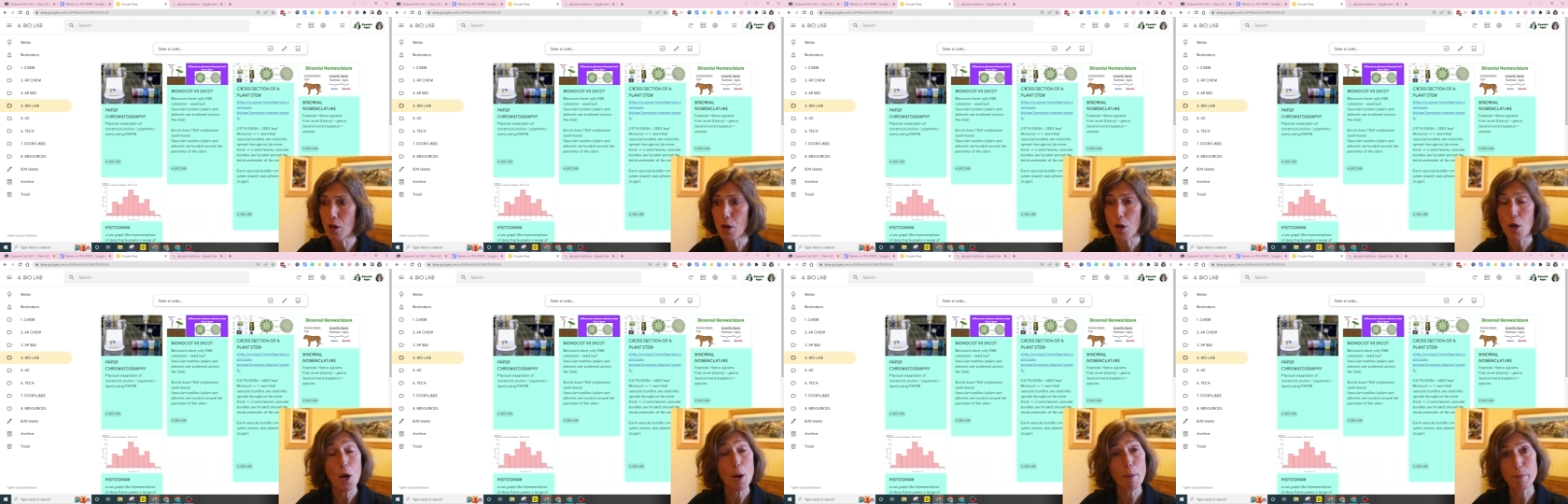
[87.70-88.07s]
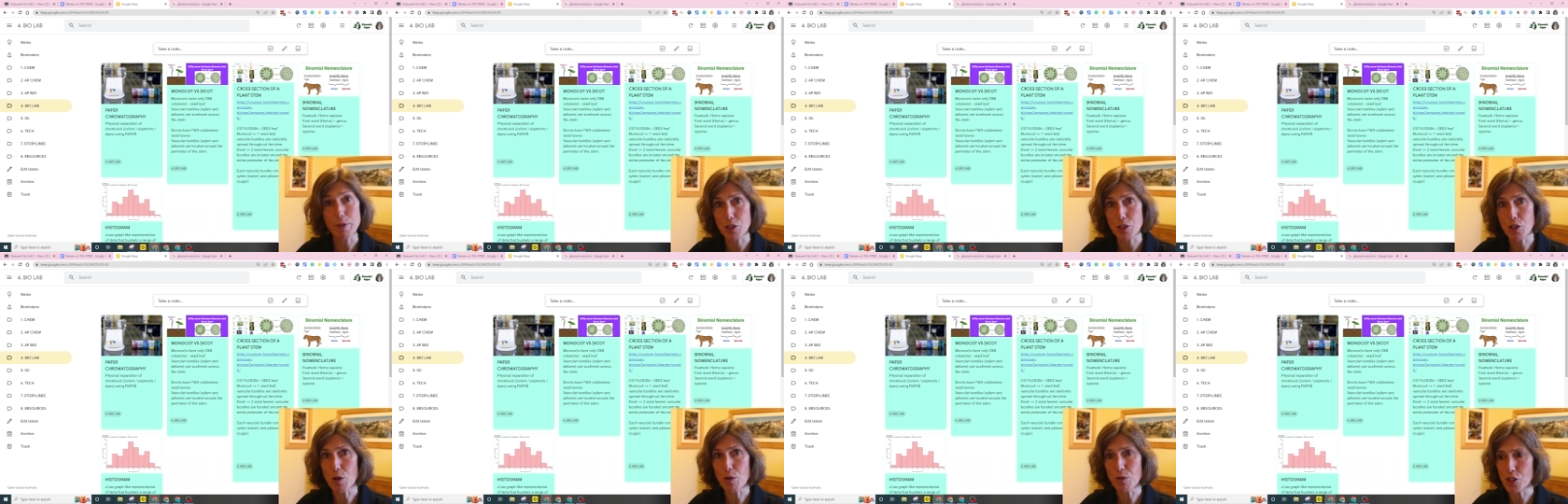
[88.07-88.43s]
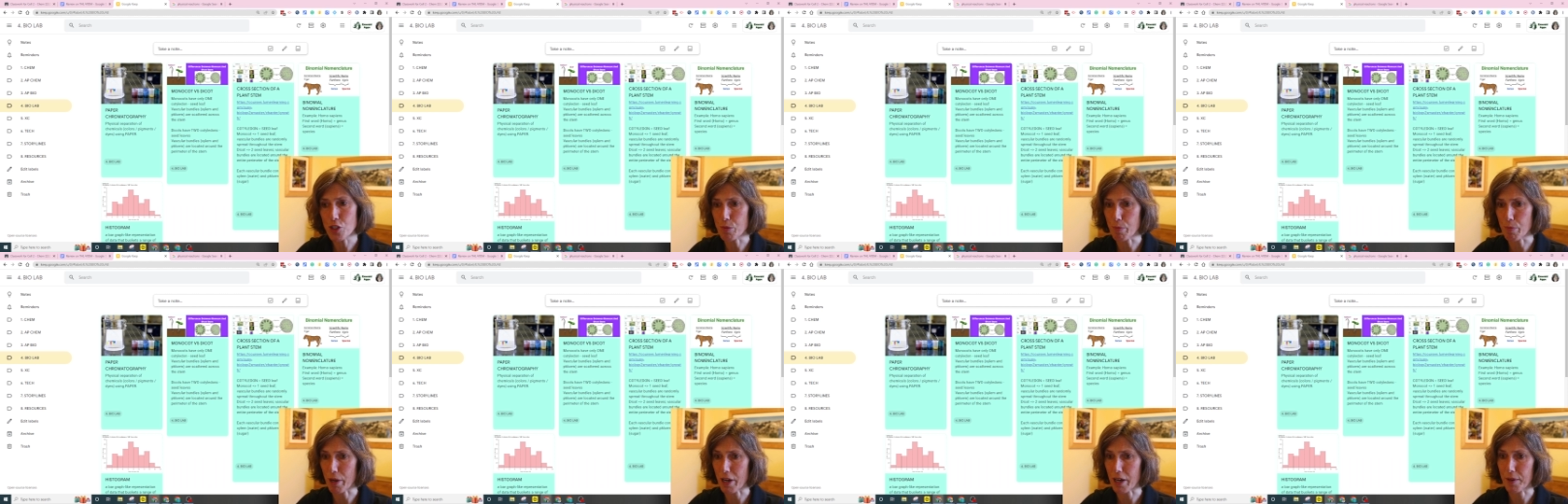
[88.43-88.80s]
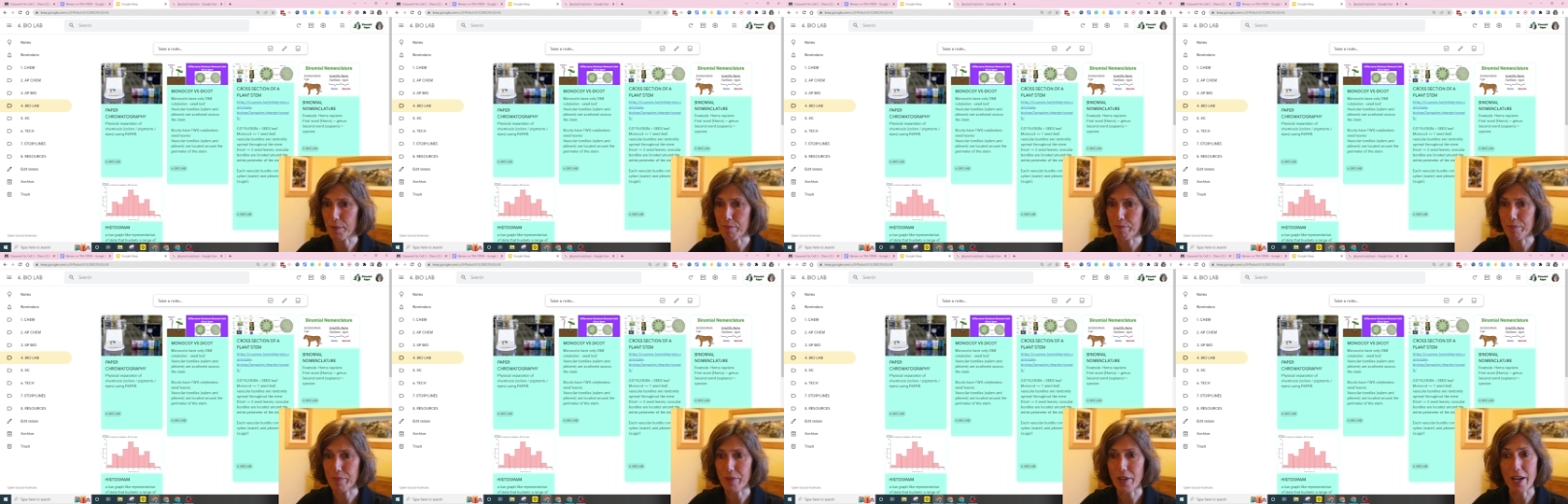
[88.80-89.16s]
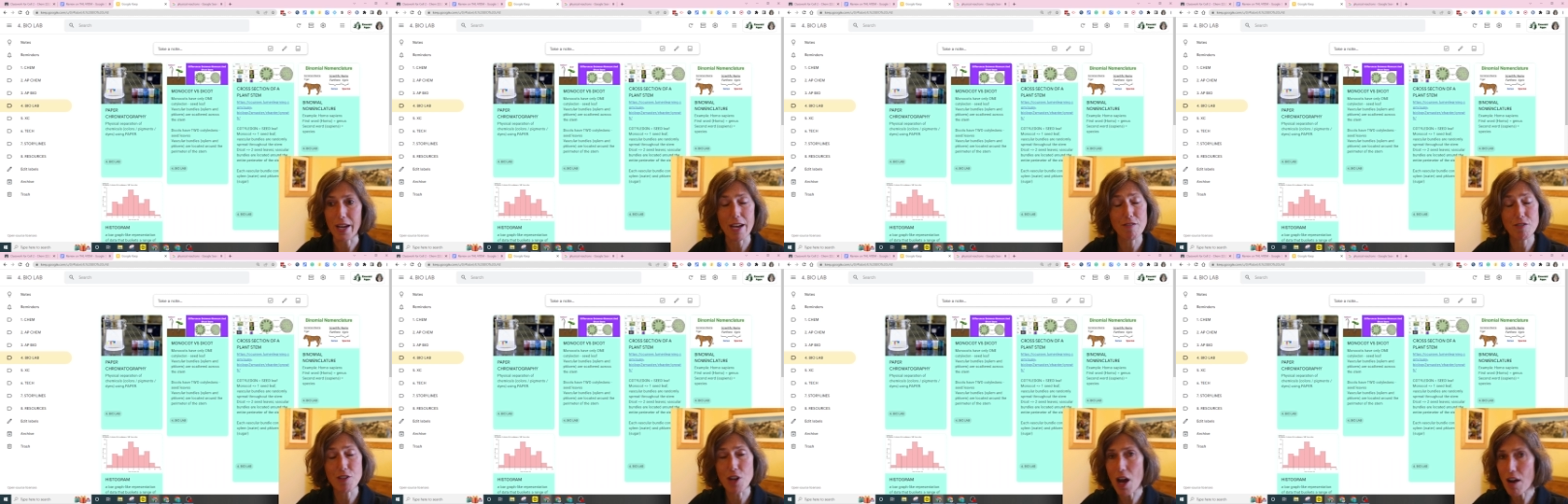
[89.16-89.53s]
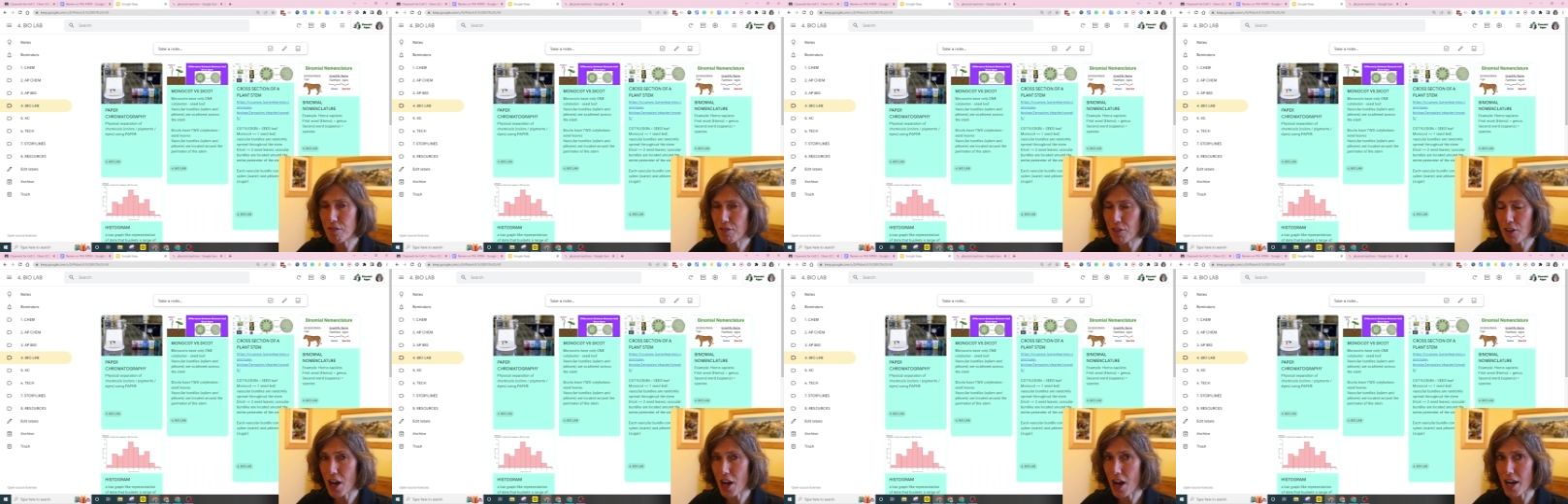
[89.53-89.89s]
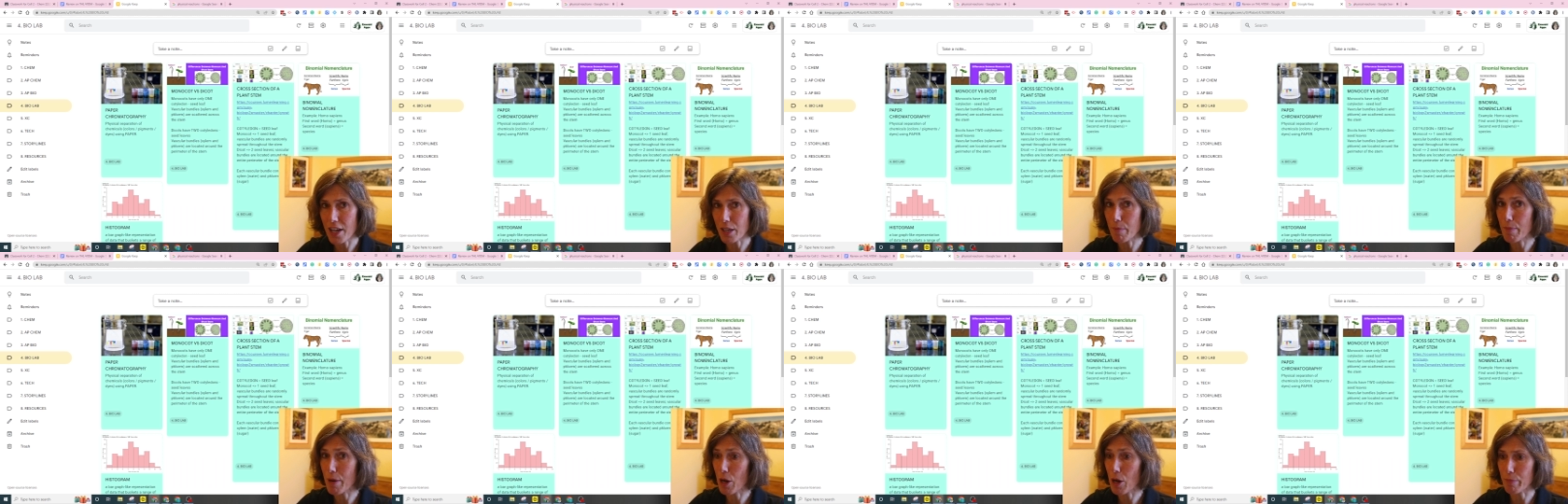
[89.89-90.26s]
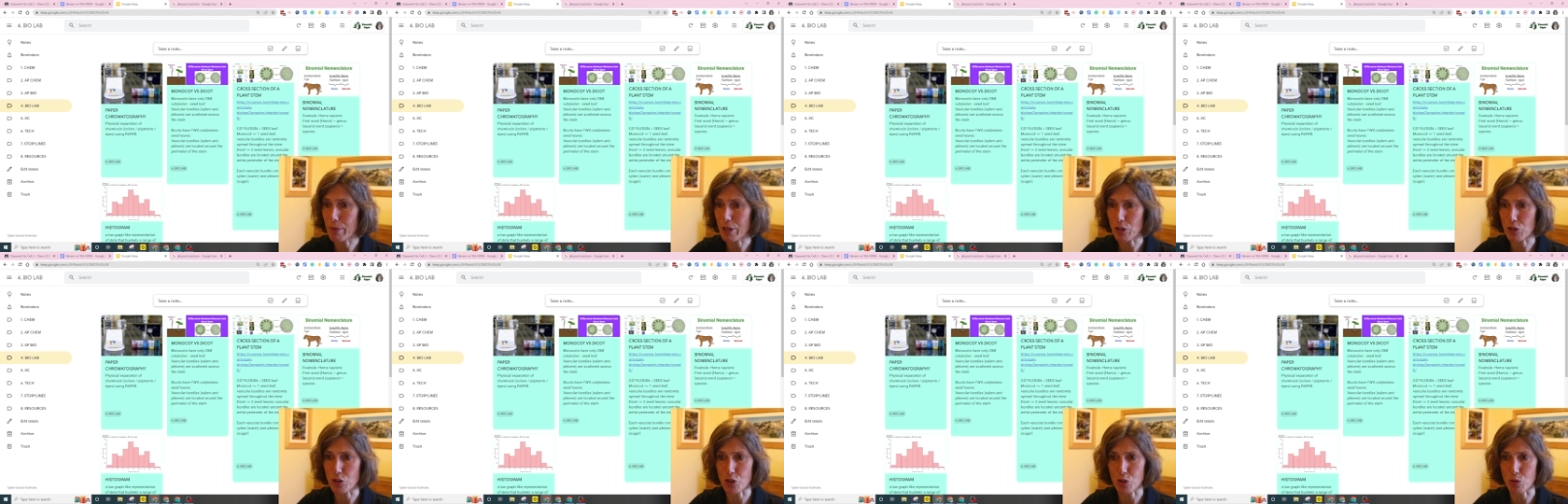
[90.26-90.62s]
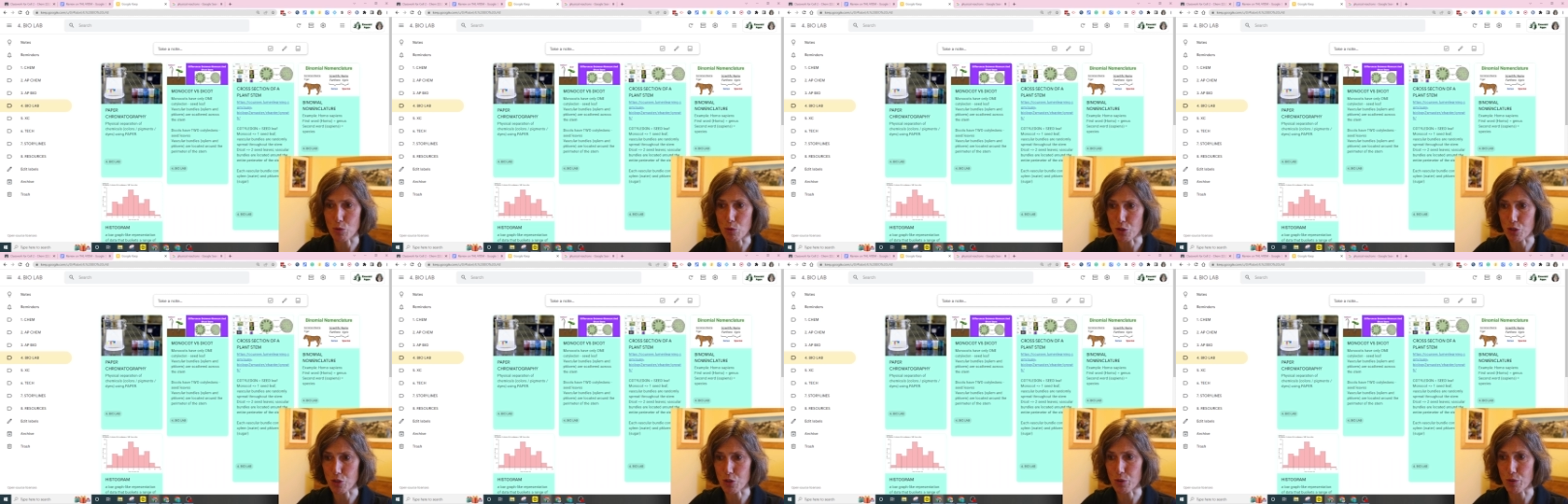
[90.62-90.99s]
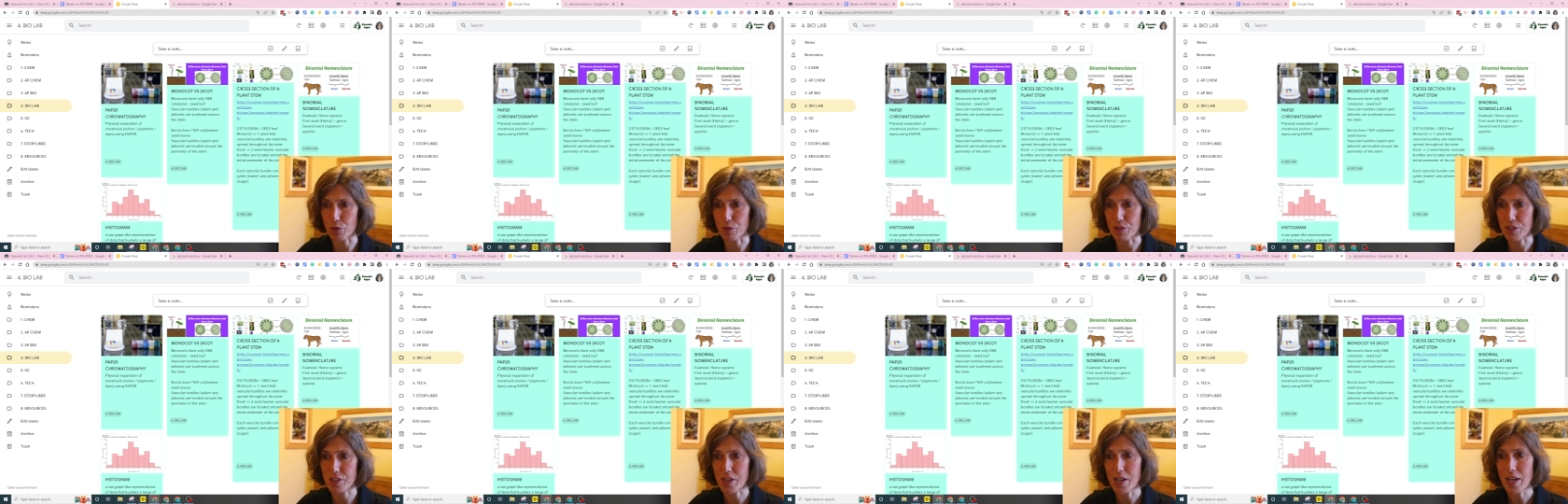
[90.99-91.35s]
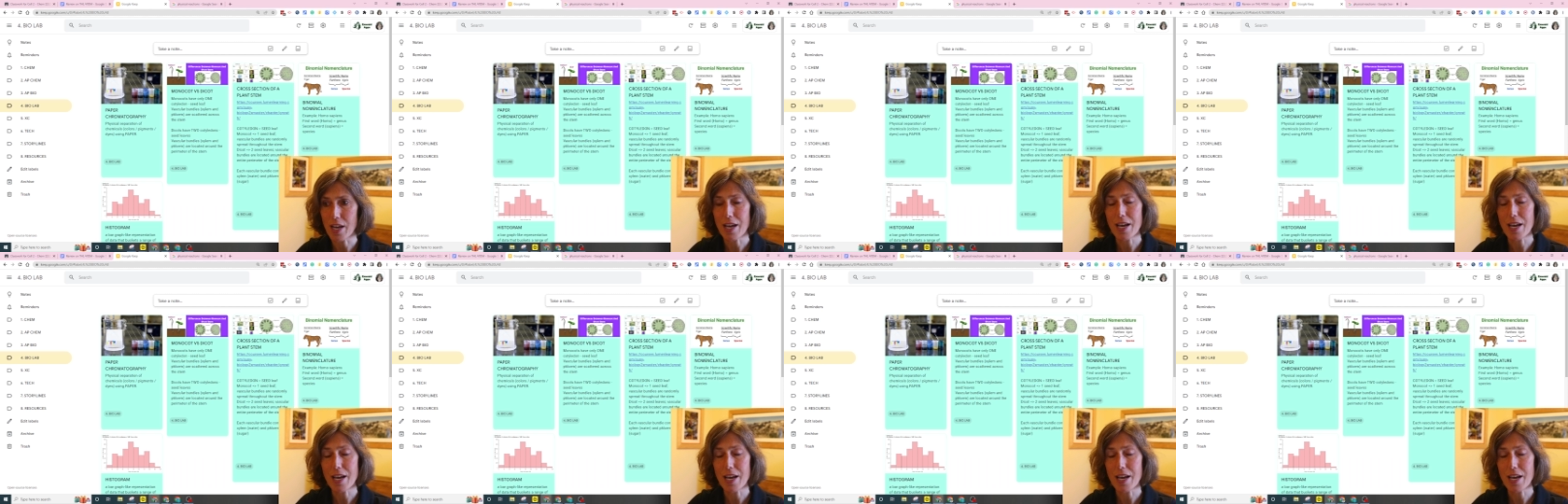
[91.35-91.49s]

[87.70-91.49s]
But don't despair. I have not forgotten about middle school students,